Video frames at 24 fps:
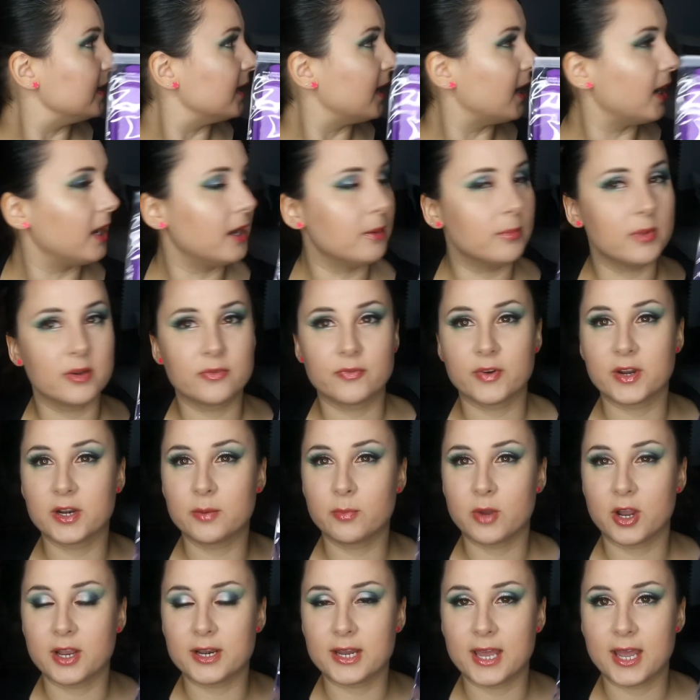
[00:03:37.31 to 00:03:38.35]
a friend of
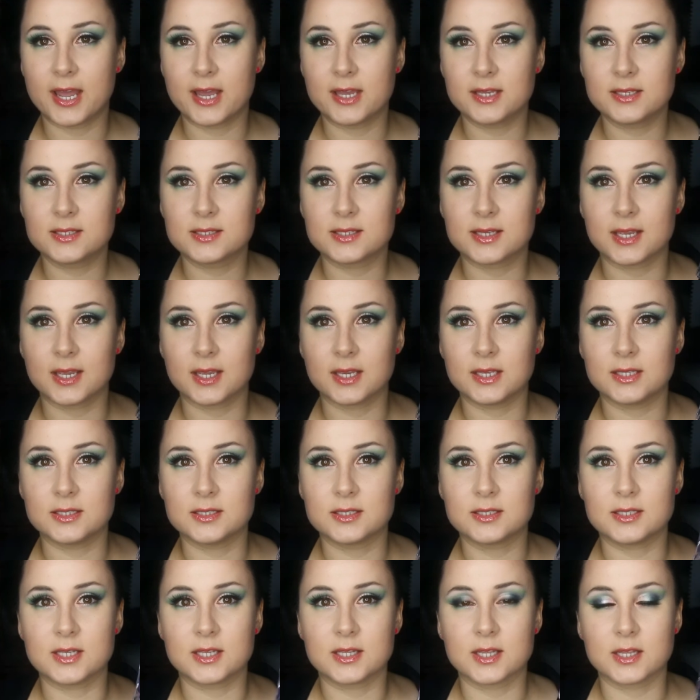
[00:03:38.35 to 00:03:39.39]
mine has and
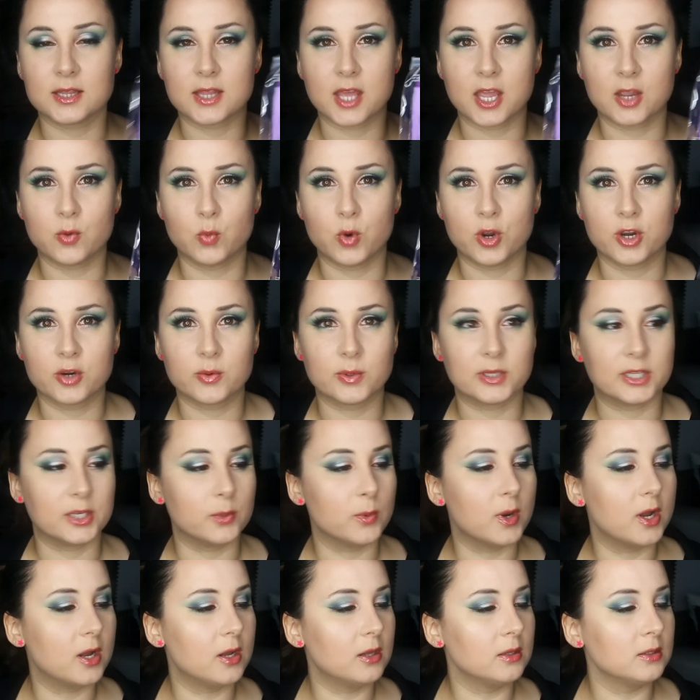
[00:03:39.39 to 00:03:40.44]
said that they work really
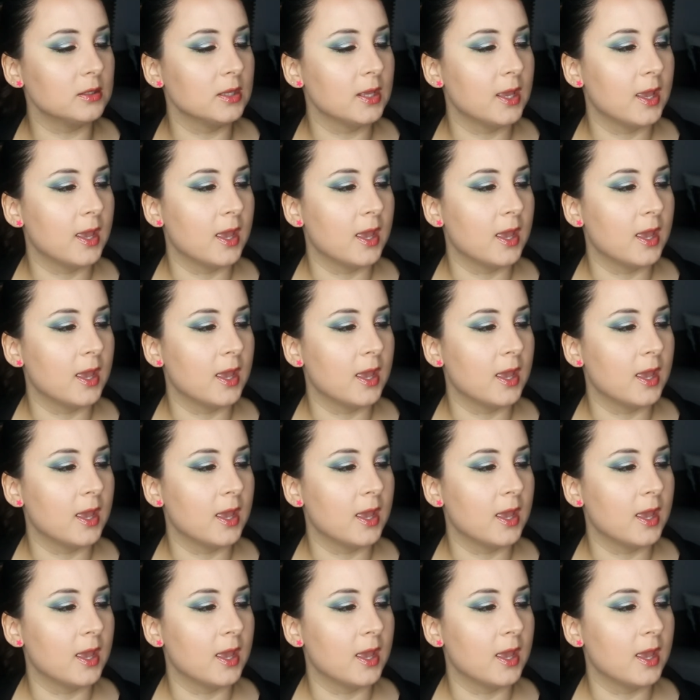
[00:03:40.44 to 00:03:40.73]
well.